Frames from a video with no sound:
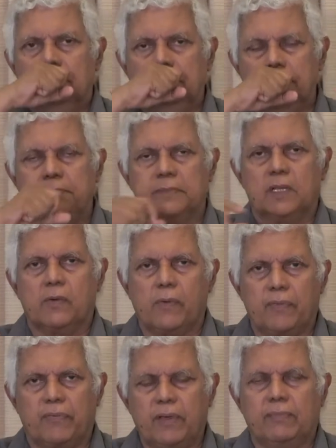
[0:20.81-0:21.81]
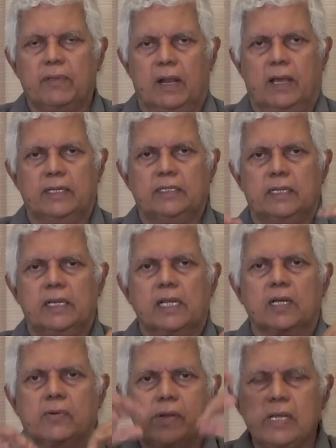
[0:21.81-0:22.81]
receive the light and
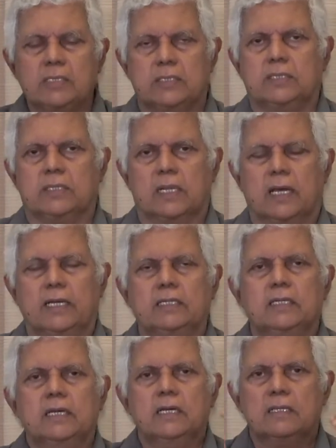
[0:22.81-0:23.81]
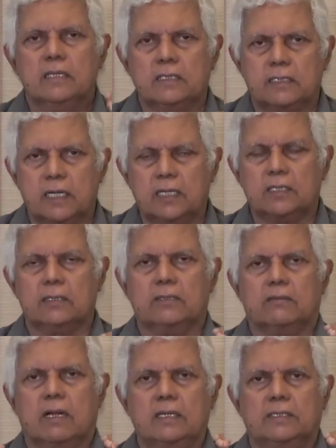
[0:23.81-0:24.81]
increase in the light, the tent of
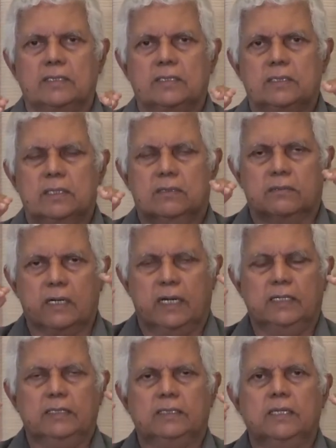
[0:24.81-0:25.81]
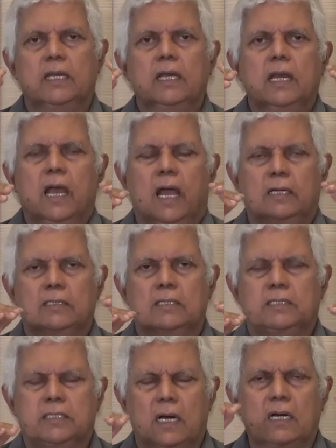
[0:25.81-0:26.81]
the righteous arise and the
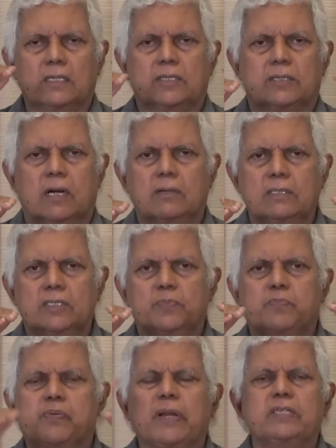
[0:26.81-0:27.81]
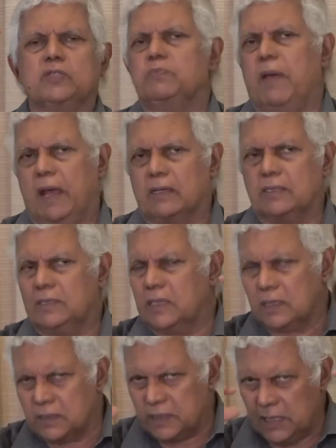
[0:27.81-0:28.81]
dark shroud is pressed back
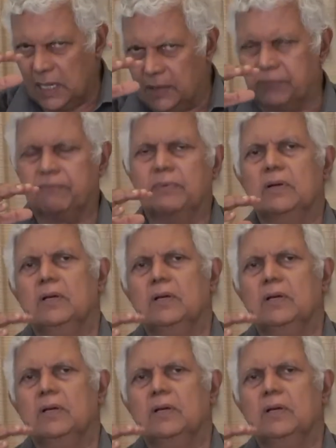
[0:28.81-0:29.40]
just enough